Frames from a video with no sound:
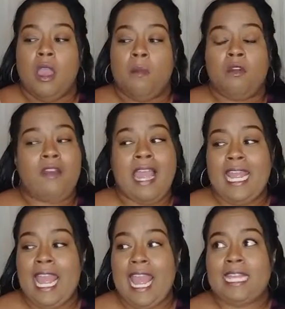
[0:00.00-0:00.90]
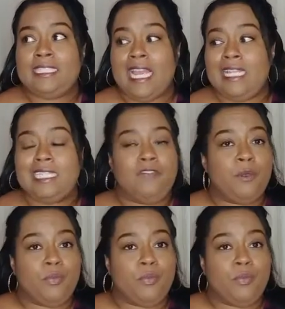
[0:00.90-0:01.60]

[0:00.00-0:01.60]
Mariah has scientific